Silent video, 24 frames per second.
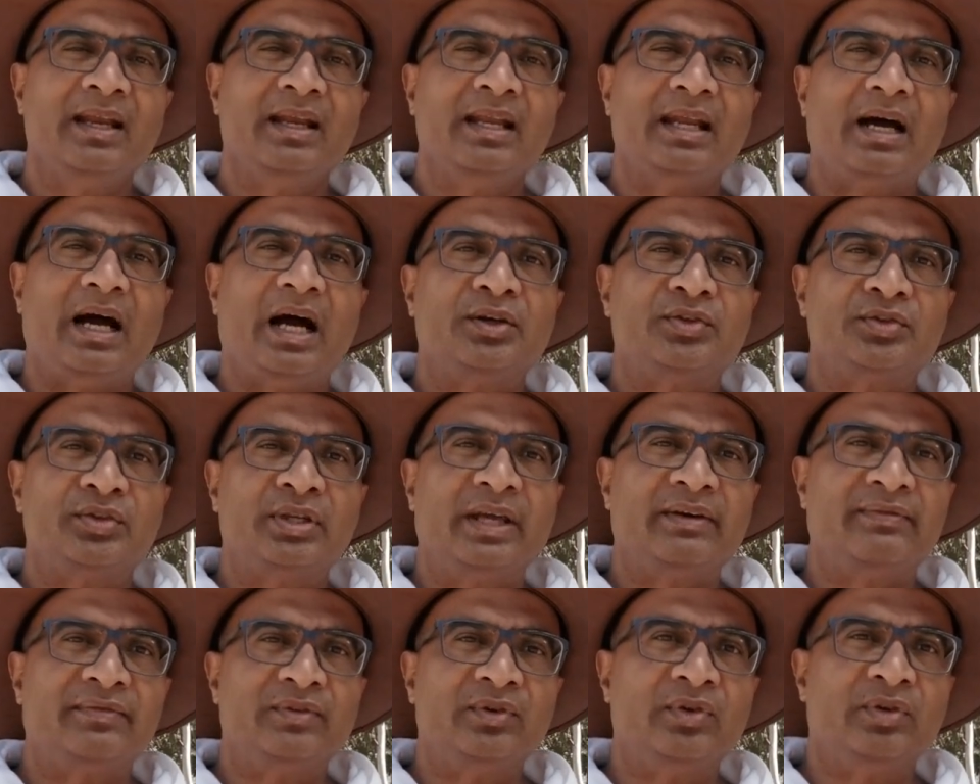Now I
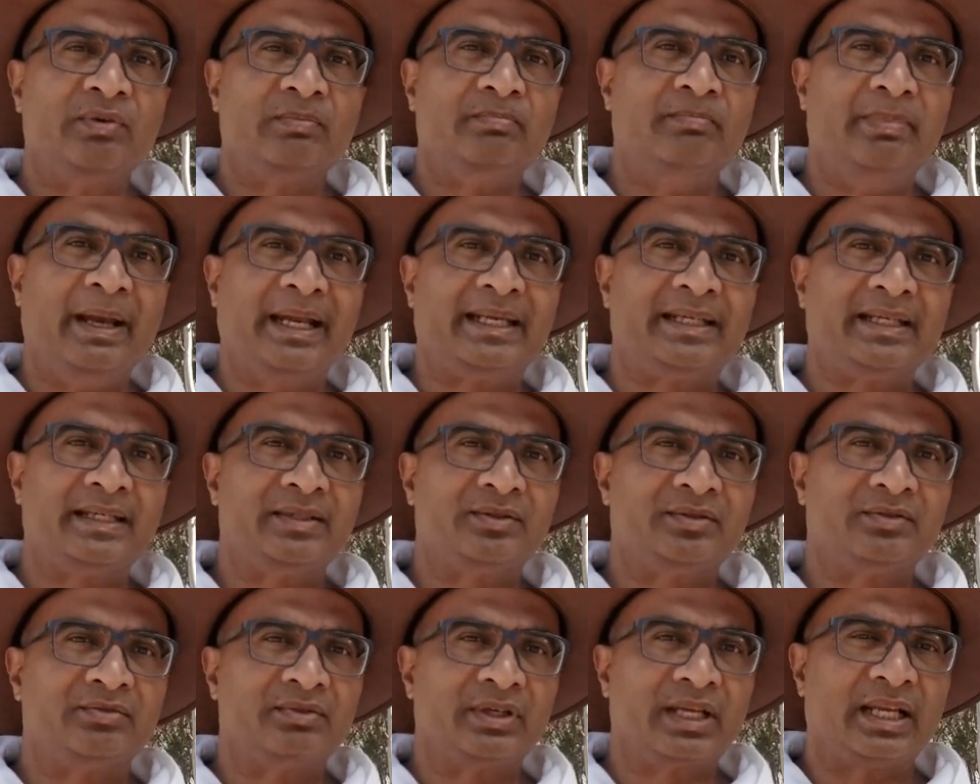should have known better
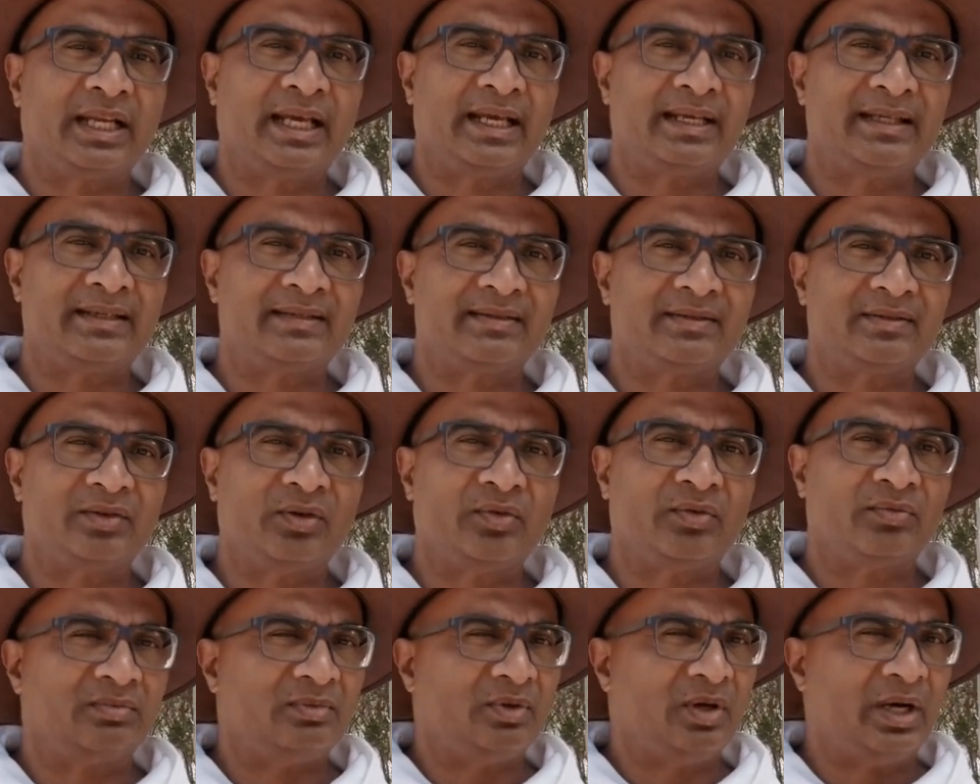to realize,
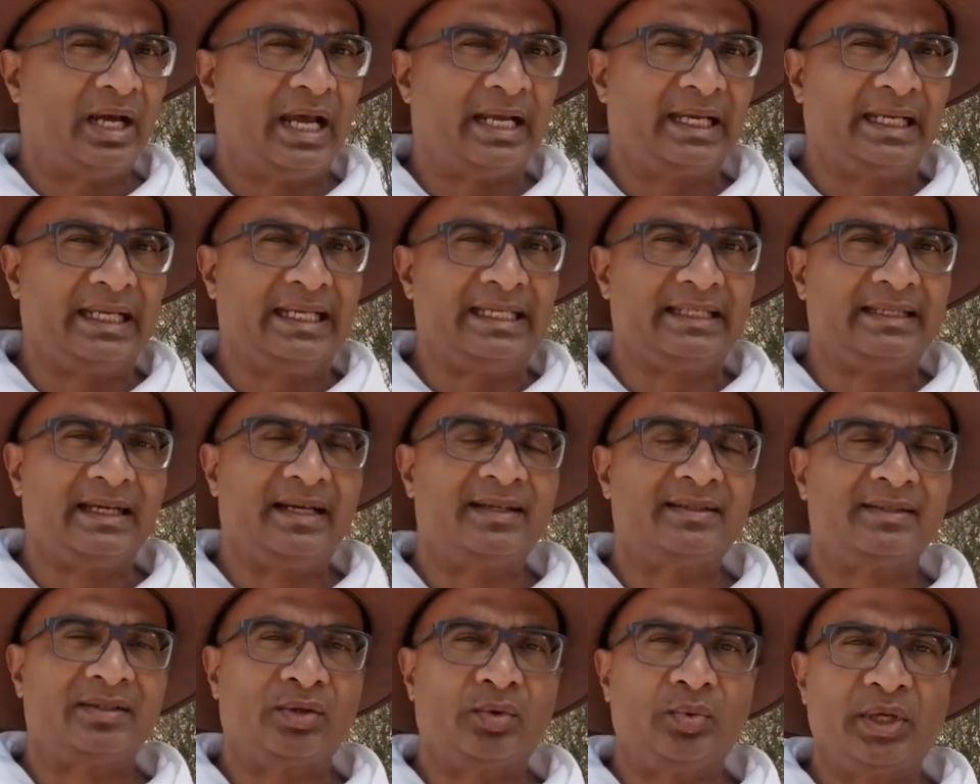or at least
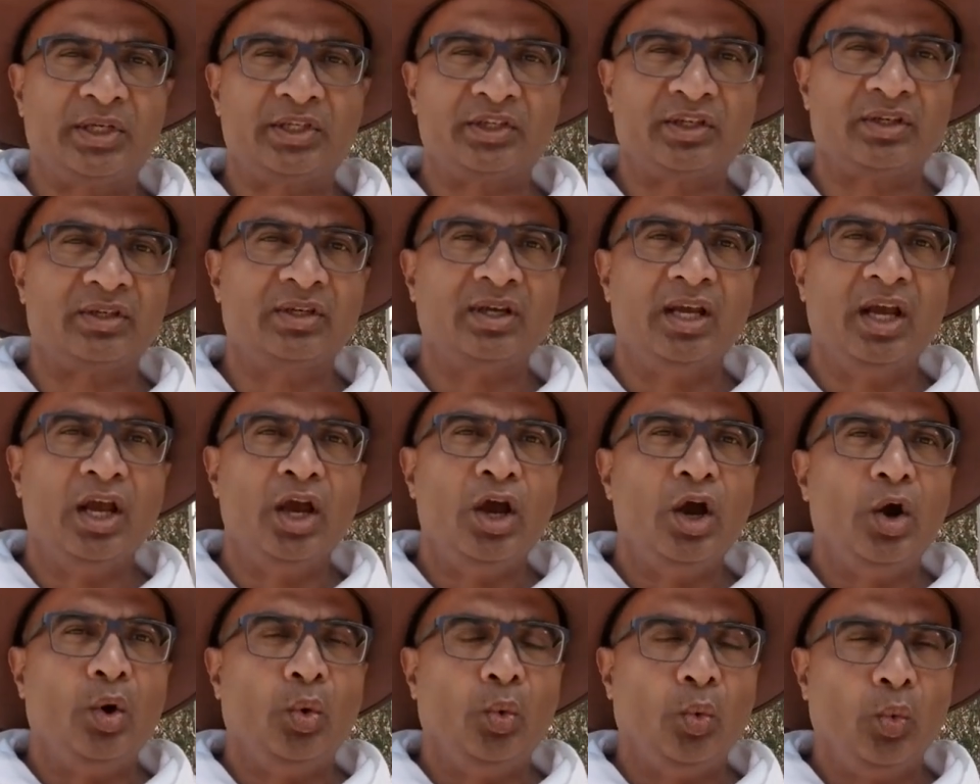ask the question,
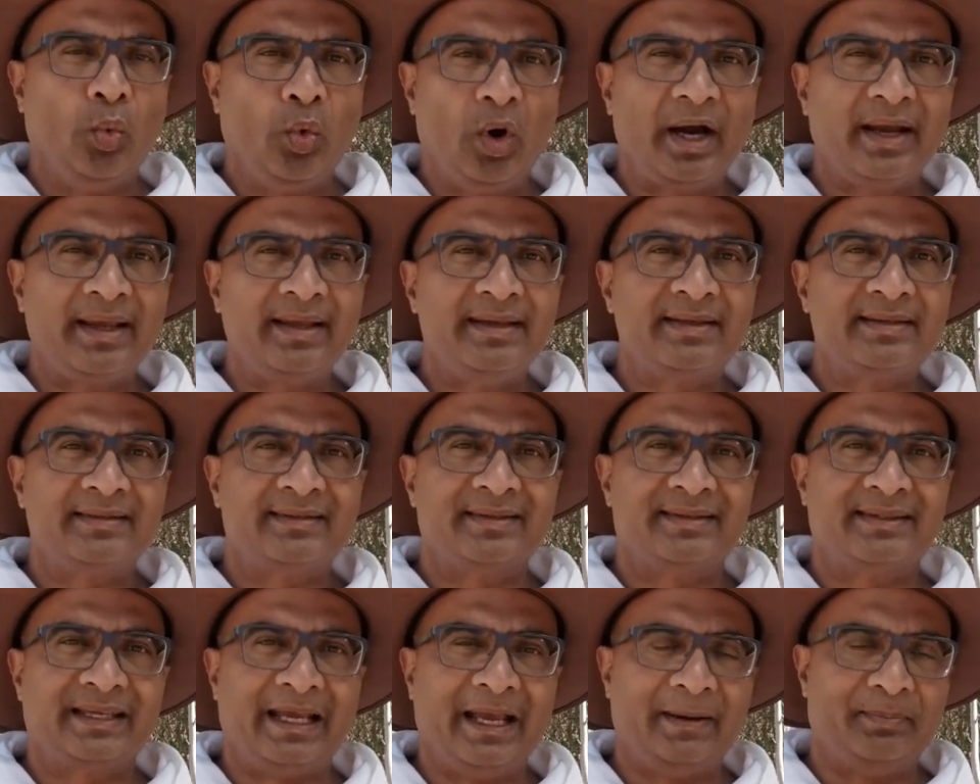why is
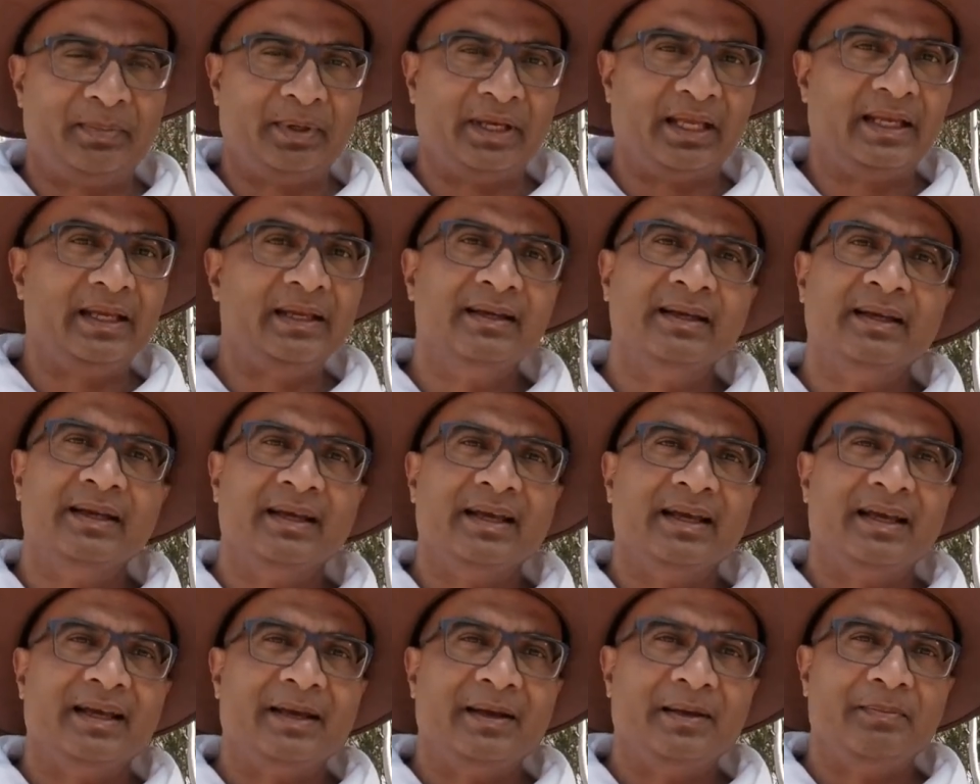this happening?
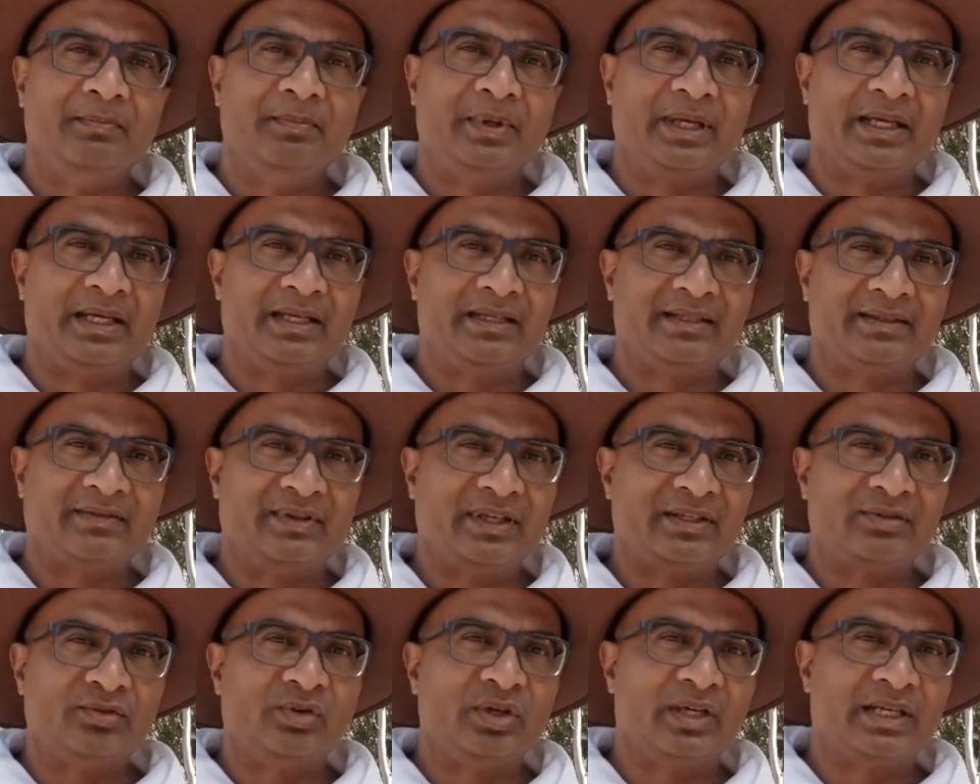Because if
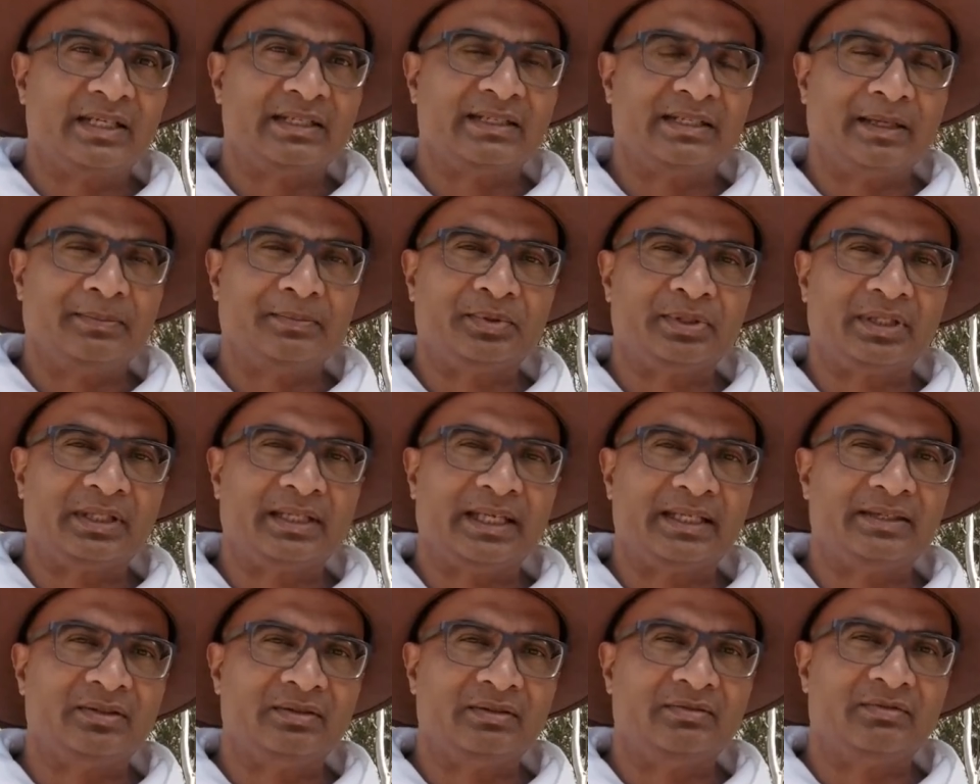there's no consumption,
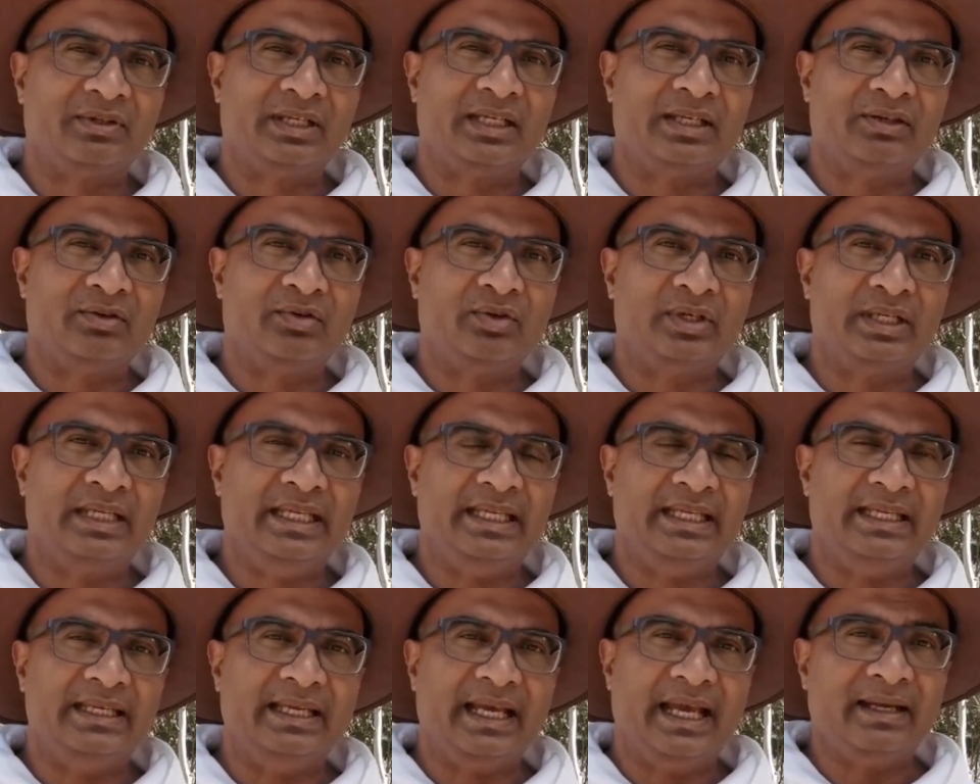there's really no
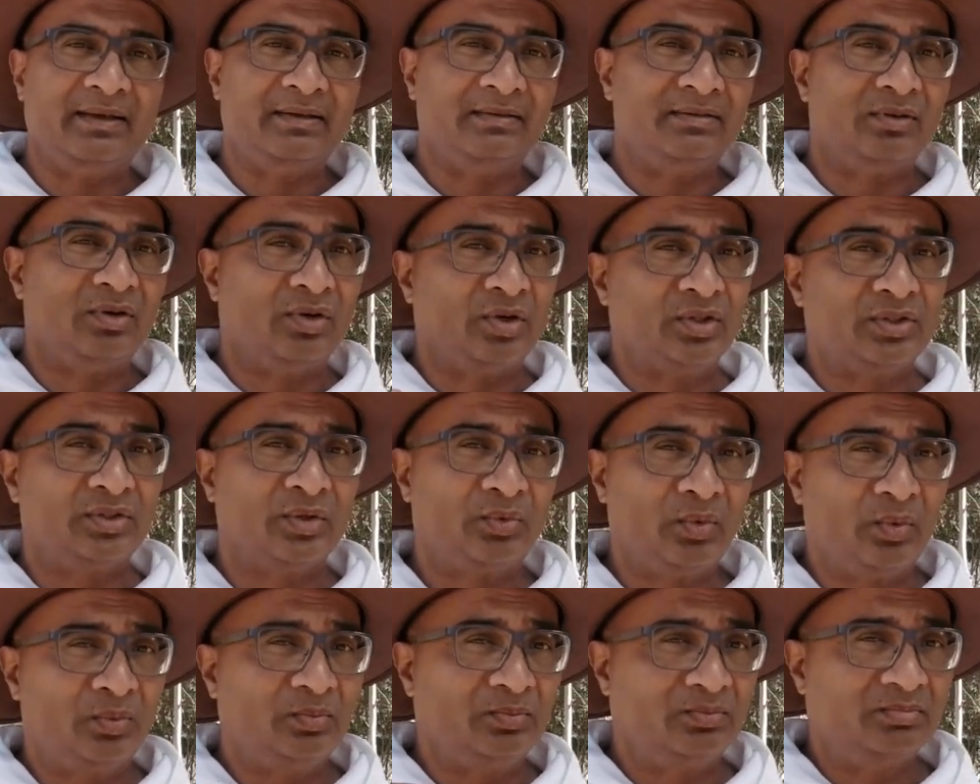need. And
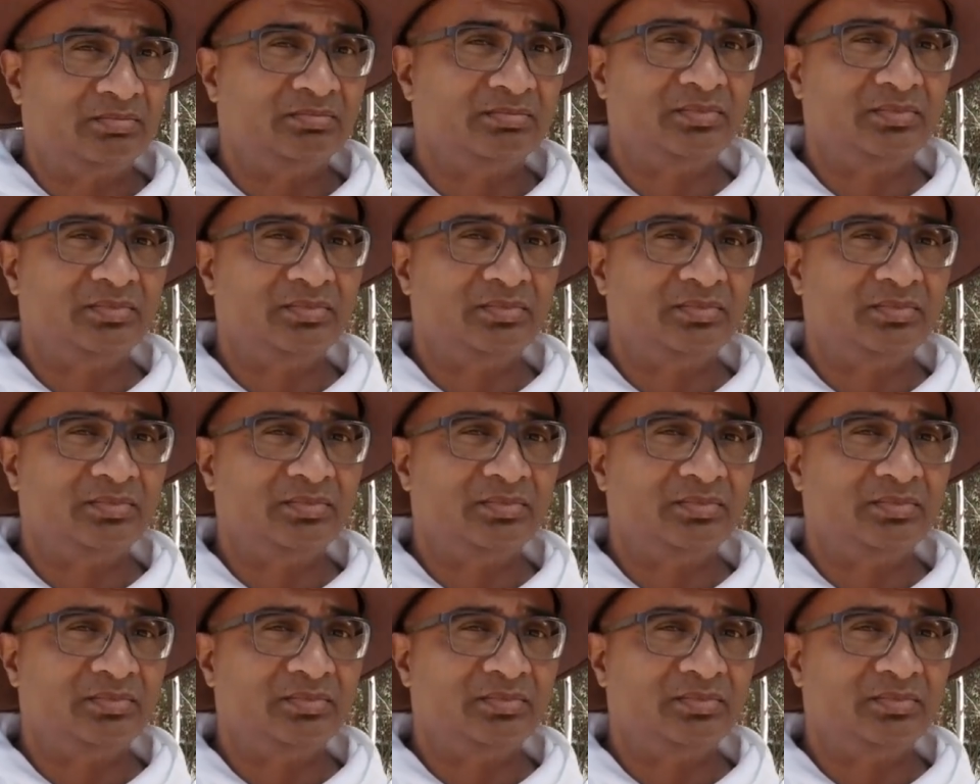also,